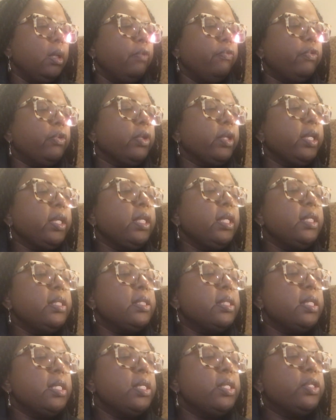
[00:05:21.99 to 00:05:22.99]
For
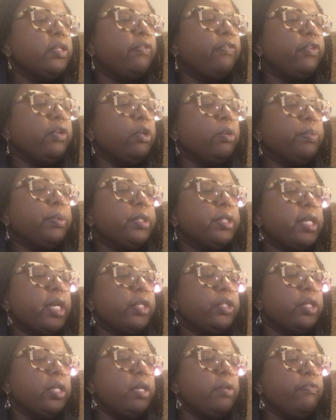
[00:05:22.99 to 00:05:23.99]
Lillian sees the funeral
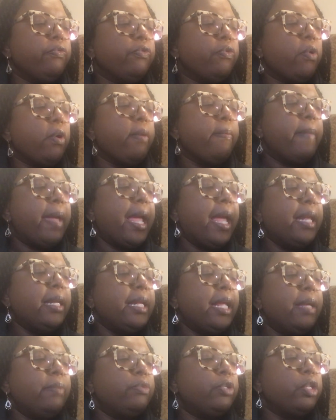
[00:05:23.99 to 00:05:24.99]
procession for a
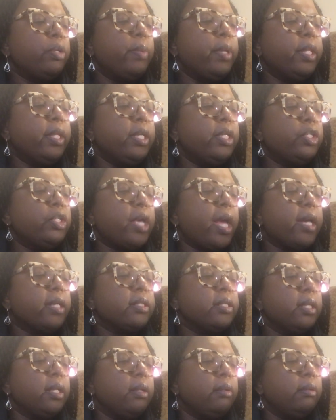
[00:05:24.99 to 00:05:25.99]
man named Jimmy Lee
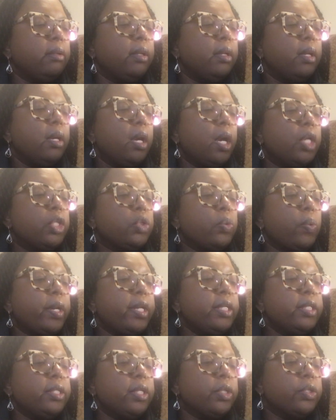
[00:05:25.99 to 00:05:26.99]
Jackson, a
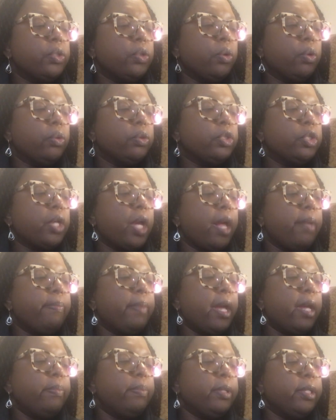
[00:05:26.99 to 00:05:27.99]
26-year-old shot
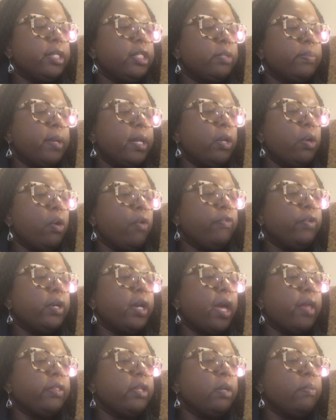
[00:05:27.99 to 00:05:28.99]
by a policeman over
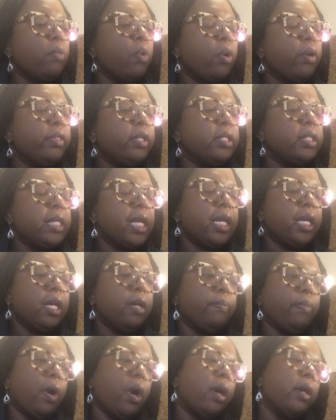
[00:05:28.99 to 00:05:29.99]
nothing more than
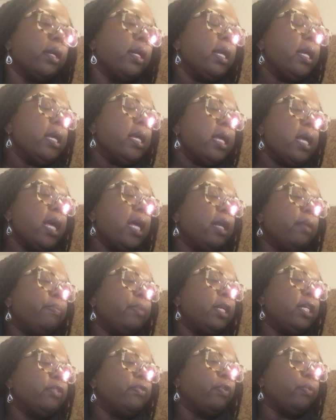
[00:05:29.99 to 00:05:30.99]
taking part in a
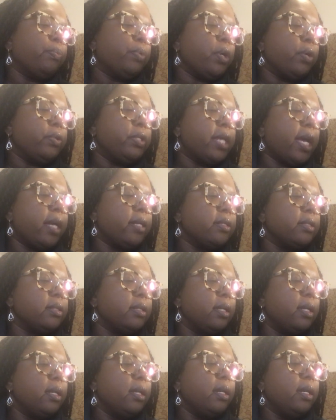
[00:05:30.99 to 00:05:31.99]
peaceful
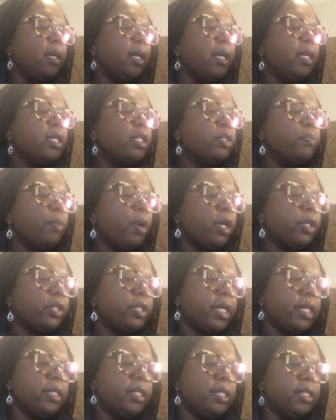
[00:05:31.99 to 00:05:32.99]
protest. It is
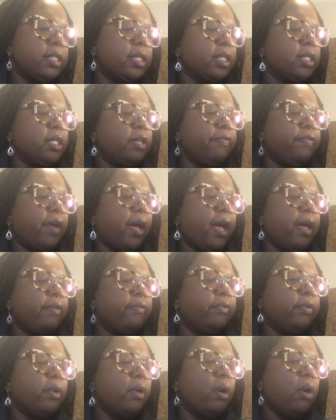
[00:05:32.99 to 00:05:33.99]
March
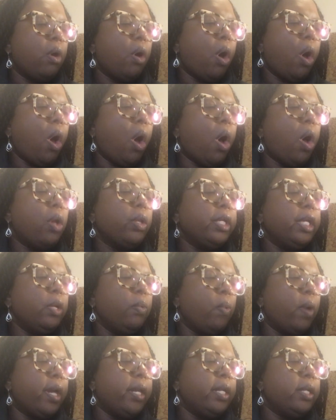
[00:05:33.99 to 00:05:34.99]
1965. All he
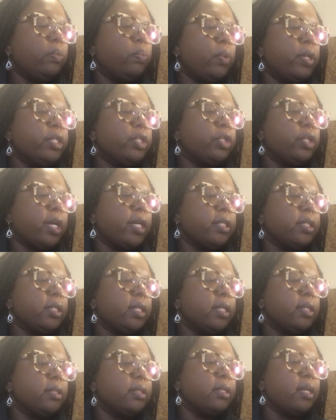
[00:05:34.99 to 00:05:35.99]
wanted was
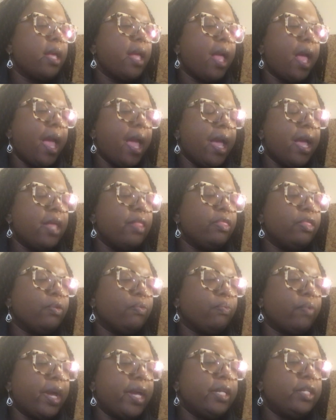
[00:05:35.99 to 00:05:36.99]
justice and
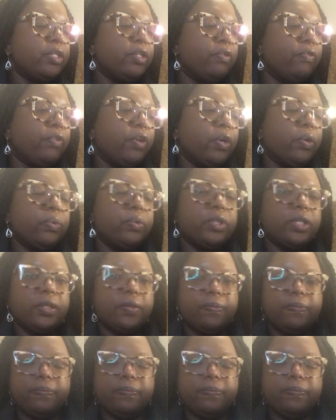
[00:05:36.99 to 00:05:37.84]
the right to vote.